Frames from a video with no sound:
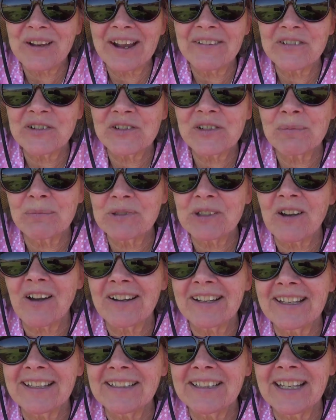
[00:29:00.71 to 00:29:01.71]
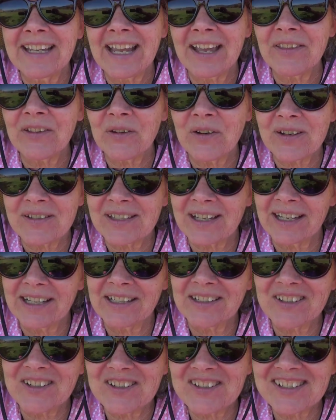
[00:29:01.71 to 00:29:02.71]
after some talking together, as I
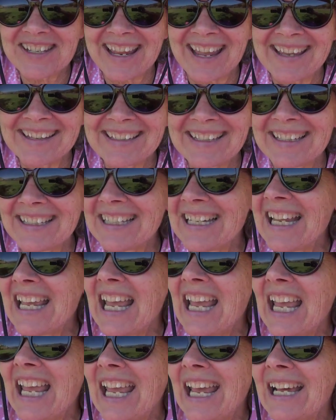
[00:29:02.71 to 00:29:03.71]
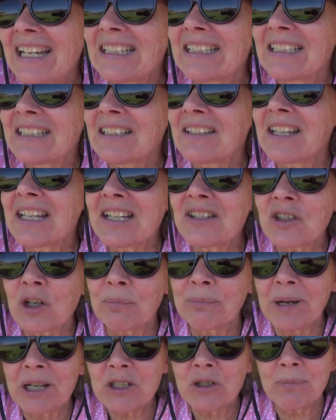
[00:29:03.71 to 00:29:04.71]
understand it, and things are
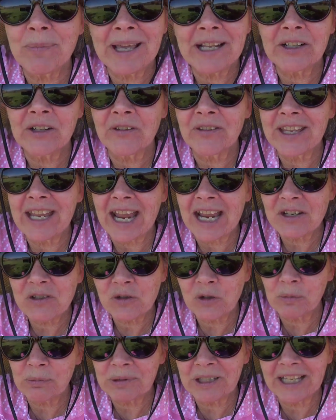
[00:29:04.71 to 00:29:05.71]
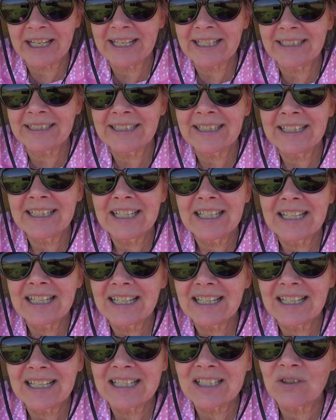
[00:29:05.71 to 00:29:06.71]
much better. The astral plane
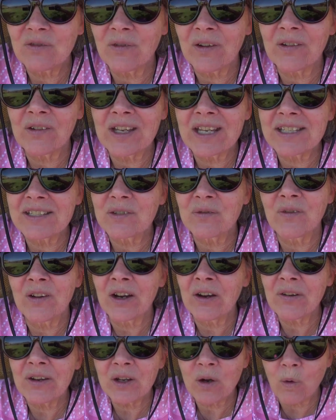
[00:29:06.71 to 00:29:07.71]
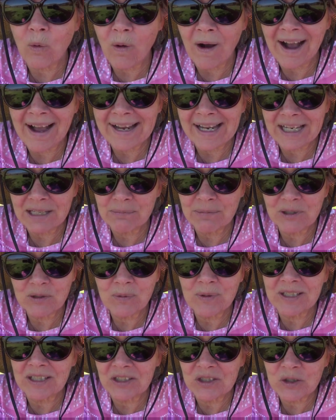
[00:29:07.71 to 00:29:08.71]
is very quiet
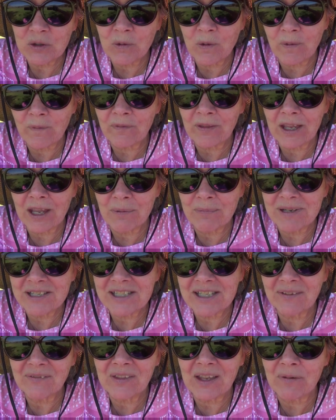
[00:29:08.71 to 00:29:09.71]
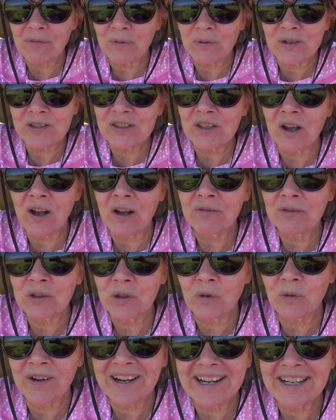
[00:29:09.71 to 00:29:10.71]
between the two of them, as if they've resolved
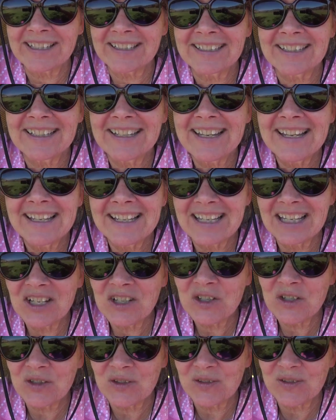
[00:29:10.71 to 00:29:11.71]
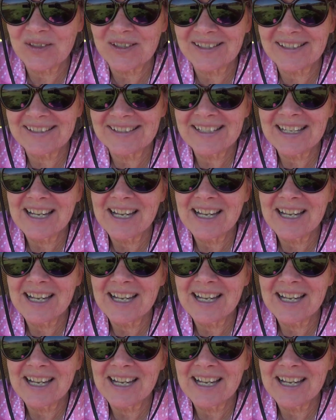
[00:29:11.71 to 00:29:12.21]
great issues.